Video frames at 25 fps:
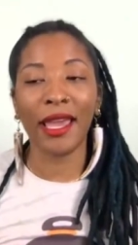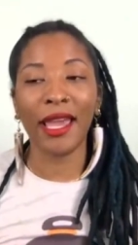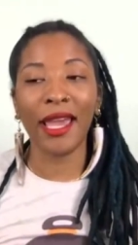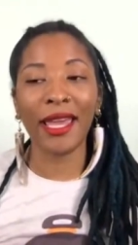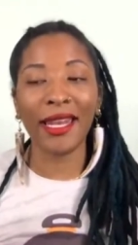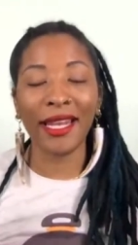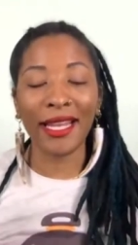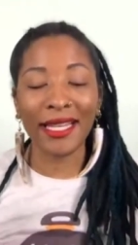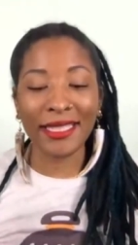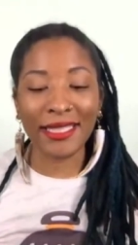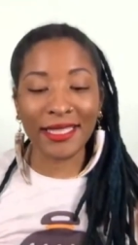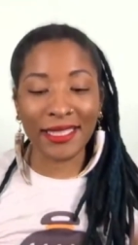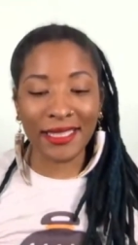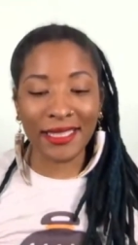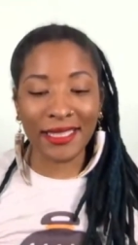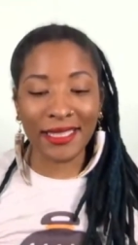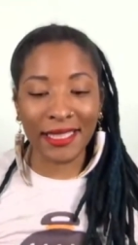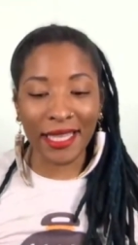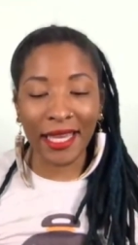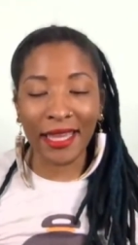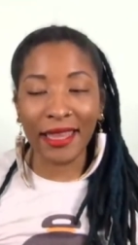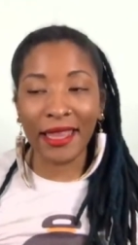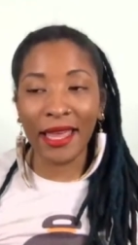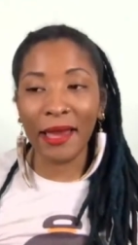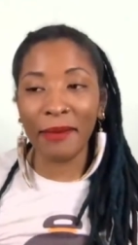And I say
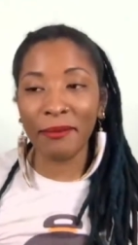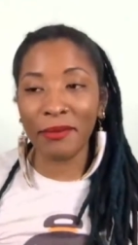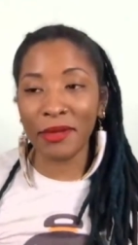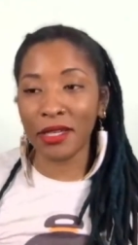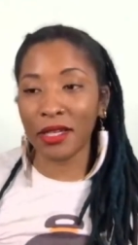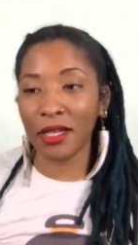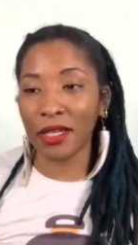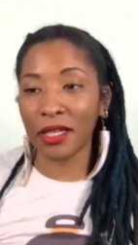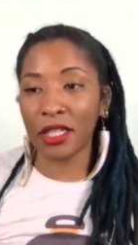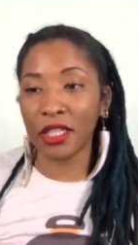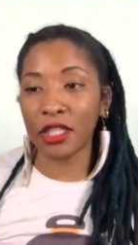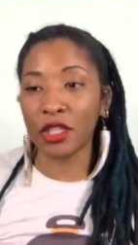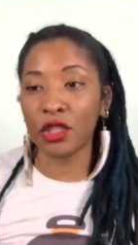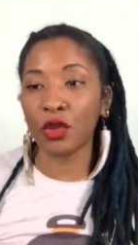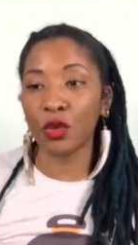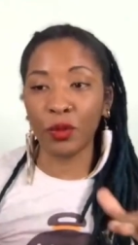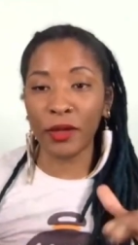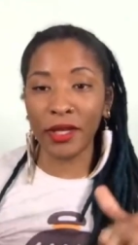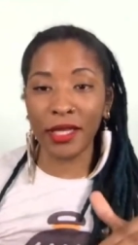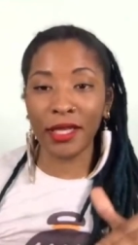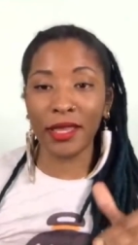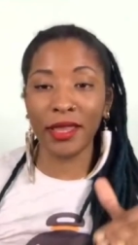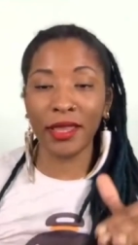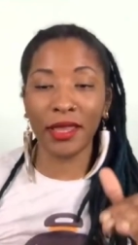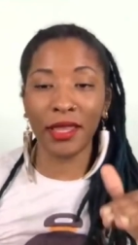that because
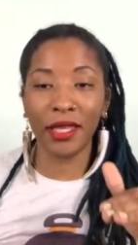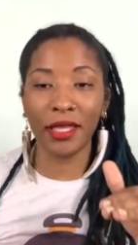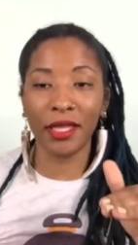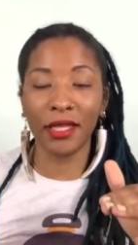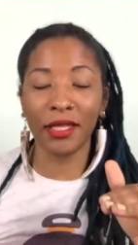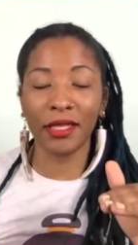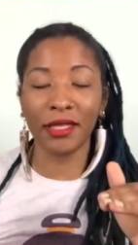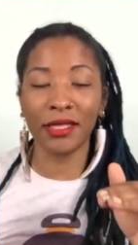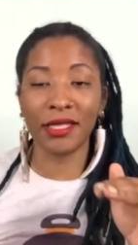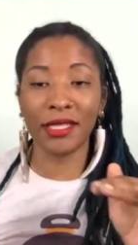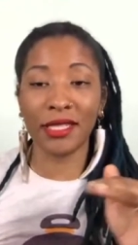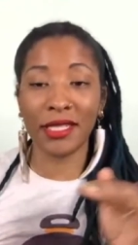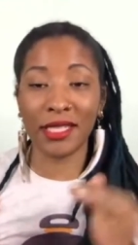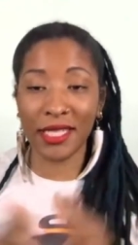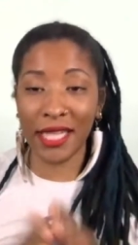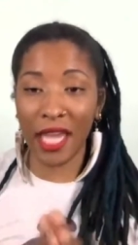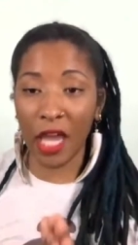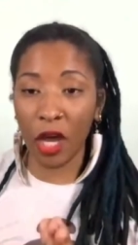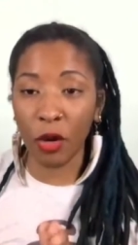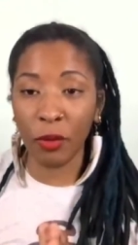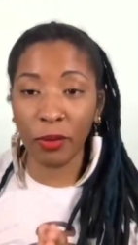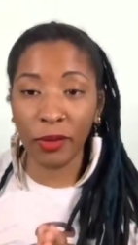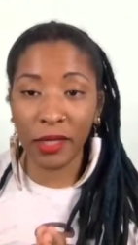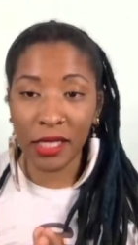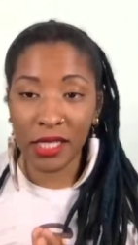with
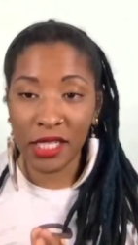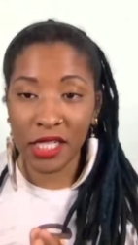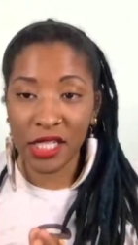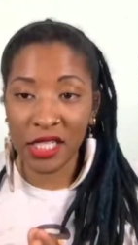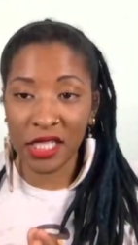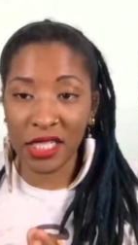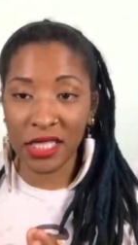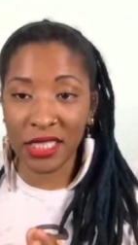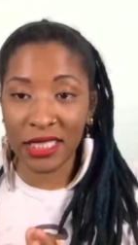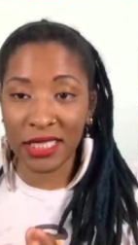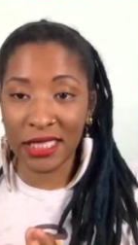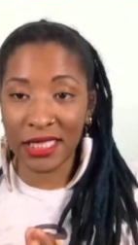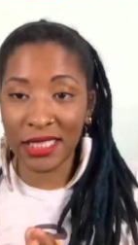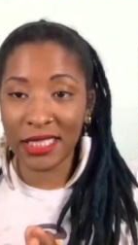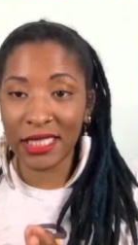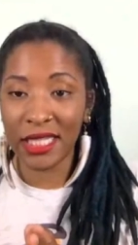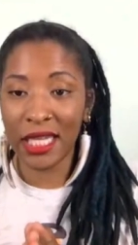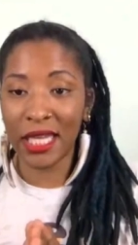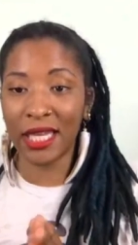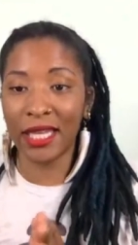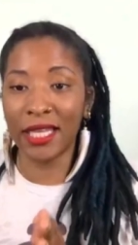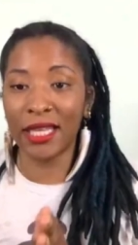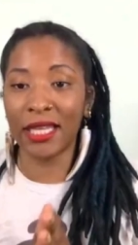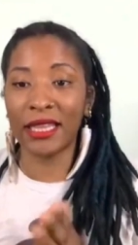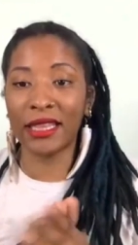scalp conditions
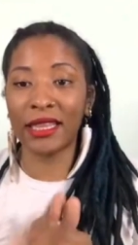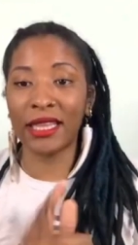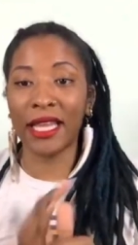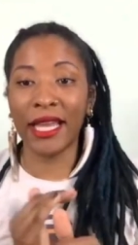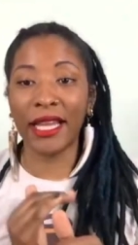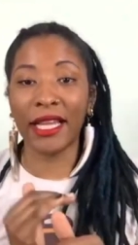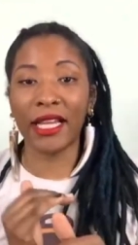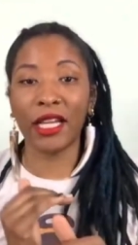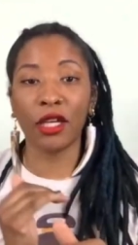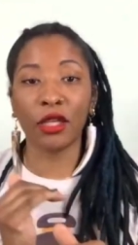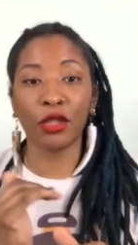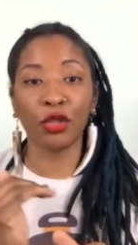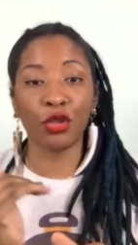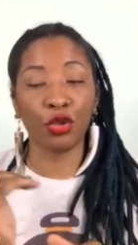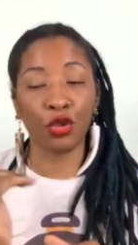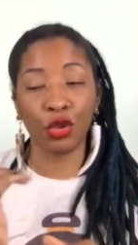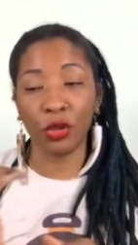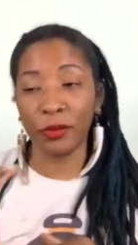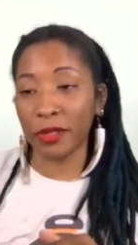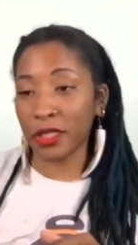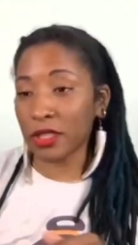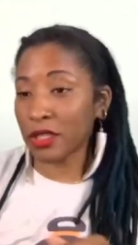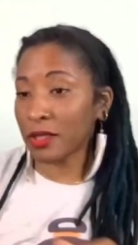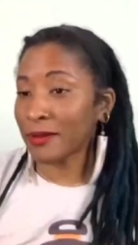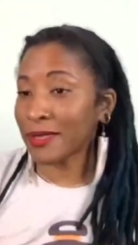like
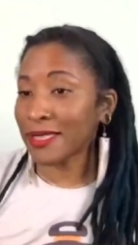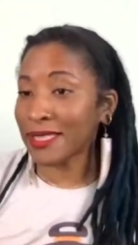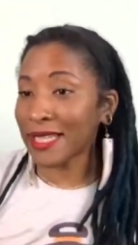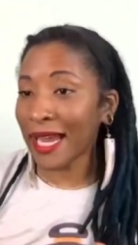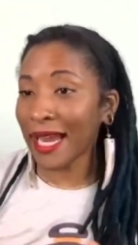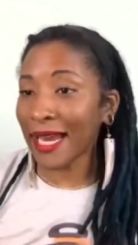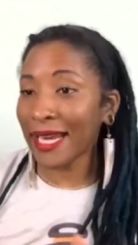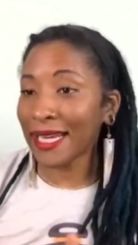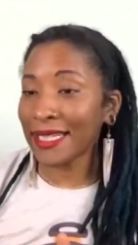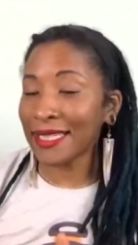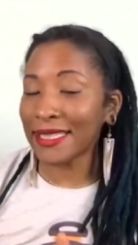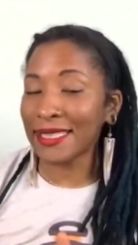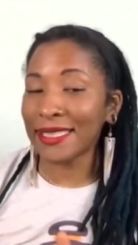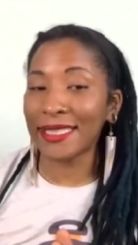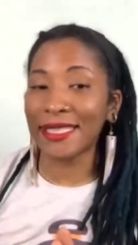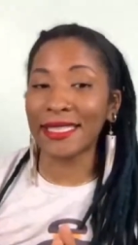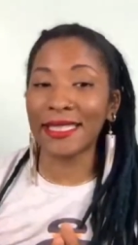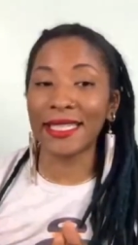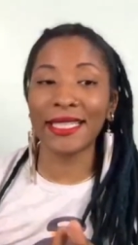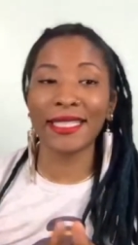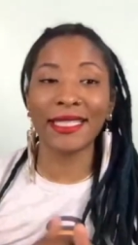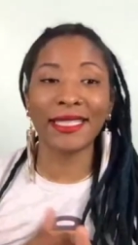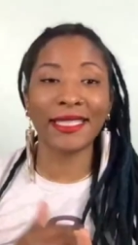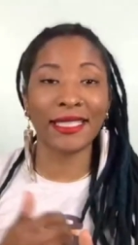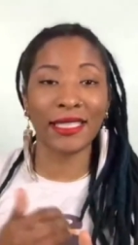seborrheic
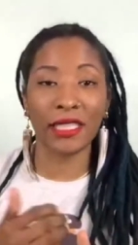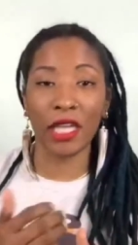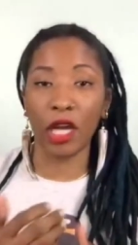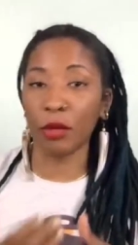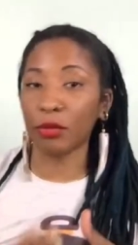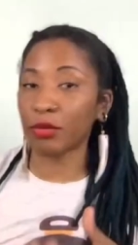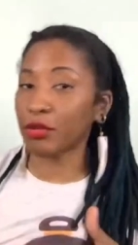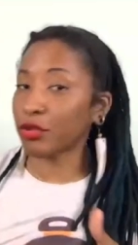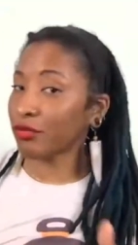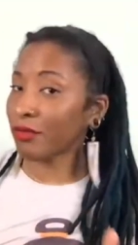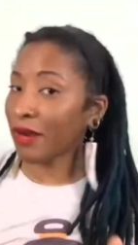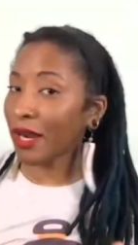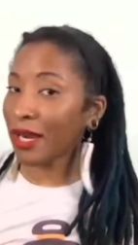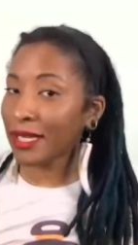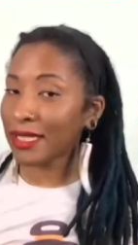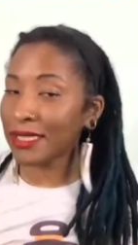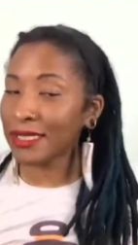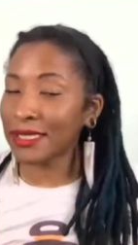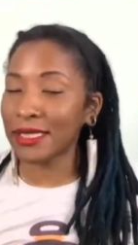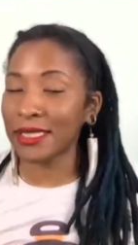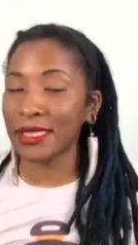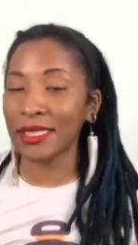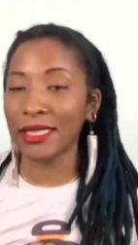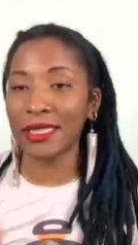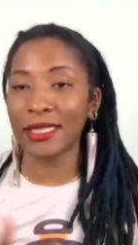dermatitis, scalp
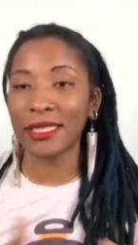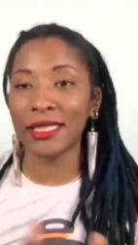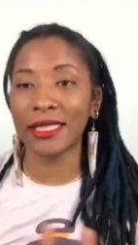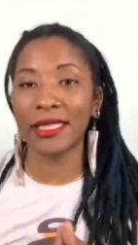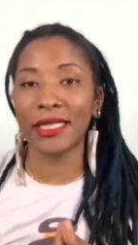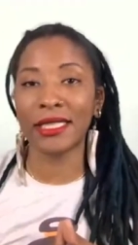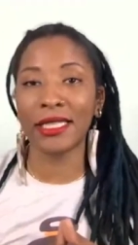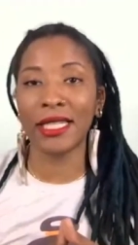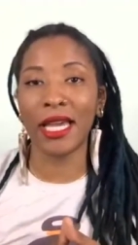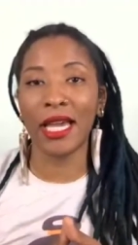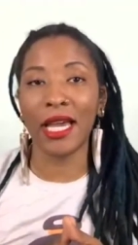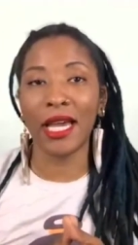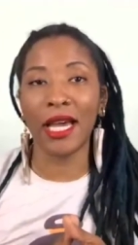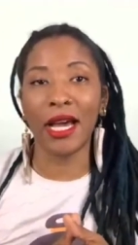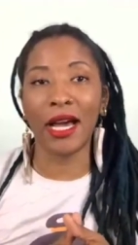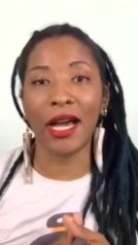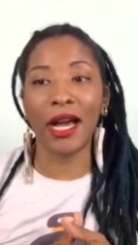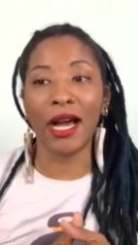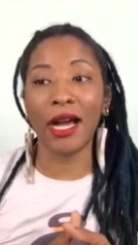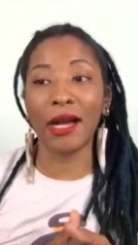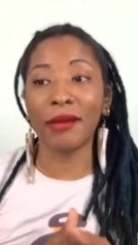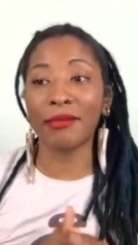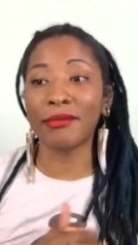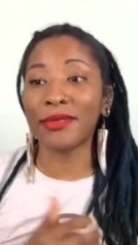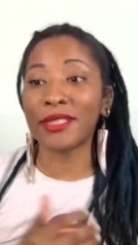psoriasis,
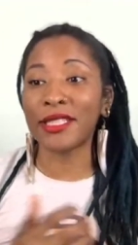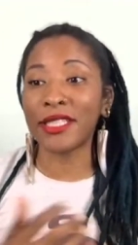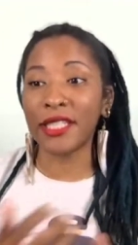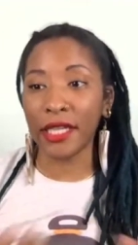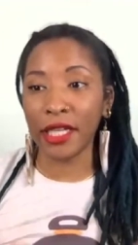um,